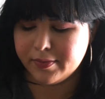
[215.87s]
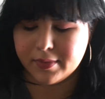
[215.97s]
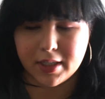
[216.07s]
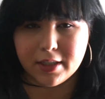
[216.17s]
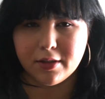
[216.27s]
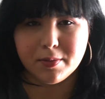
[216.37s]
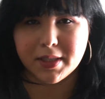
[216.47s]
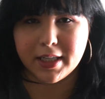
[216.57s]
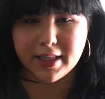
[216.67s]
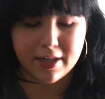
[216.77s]
I know I'm
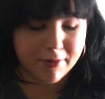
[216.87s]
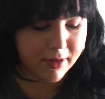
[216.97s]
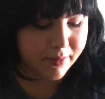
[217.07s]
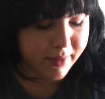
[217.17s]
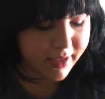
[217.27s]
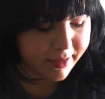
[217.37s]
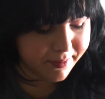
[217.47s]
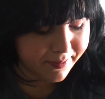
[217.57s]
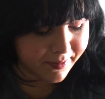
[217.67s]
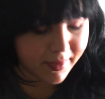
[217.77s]
saying that wrong, but
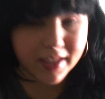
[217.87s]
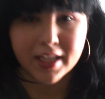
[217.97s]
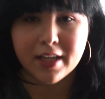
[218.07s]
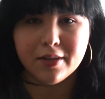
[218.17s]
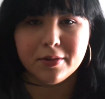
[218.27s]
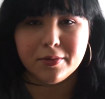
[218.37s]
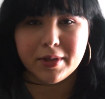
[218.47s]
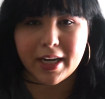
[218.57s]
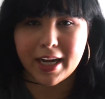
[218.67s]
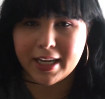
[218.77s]

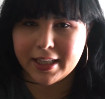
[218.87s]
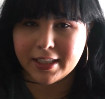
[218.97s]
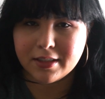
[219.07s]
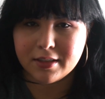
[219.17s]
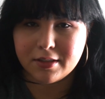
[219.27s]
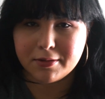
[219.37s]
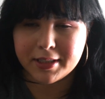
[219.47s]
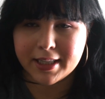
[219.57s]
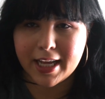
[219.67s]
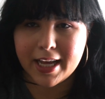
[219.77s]
what I like to do
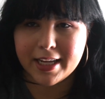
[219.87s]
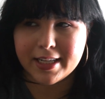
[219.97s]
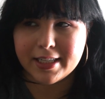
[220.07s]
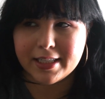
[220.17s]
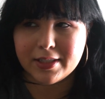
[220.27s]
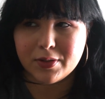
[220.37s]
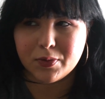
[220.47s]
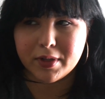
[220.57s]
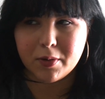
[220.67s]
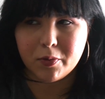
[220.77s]
with that is
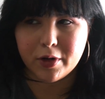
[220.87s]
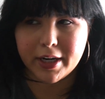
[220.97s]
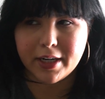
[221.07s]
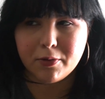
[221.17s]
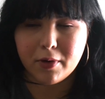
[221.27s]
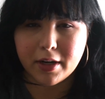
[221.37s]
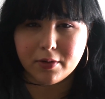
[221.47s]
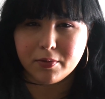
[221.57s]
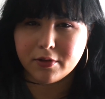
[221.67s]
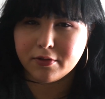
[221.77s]
when I'm wearing
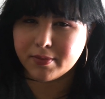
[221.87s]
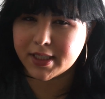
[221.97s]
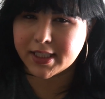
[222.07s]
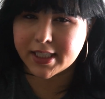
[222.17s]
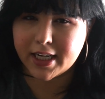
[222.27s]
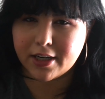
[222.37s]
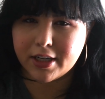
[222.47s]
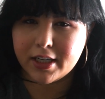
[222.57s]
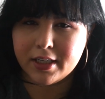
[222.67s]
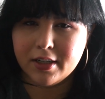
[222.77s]
waterproof
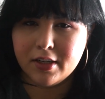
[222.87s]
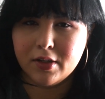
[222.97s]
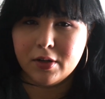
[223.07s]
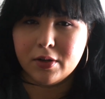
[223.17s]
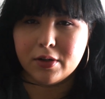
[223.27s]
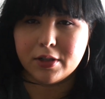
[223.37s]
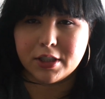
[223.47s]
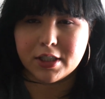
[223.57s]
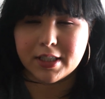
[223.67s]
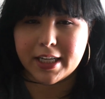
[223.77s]
mascara or
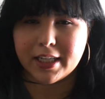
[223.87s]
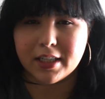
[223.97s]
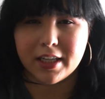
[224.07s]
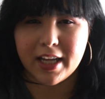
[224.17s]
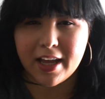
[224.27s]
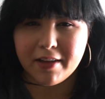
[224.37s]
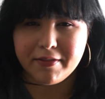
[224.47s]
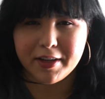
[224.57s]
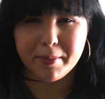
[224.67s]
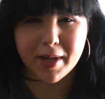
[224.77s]
just like a
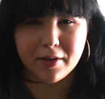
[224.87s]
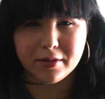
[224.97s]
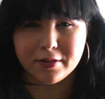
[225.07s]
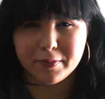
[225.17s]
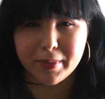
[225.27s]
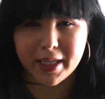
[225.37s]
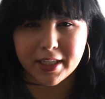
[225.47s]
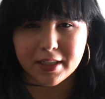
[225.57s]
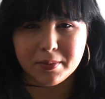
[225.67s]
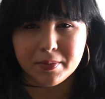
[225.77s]
heavy amount of
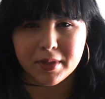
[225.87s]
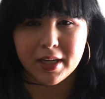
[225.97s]
makeup,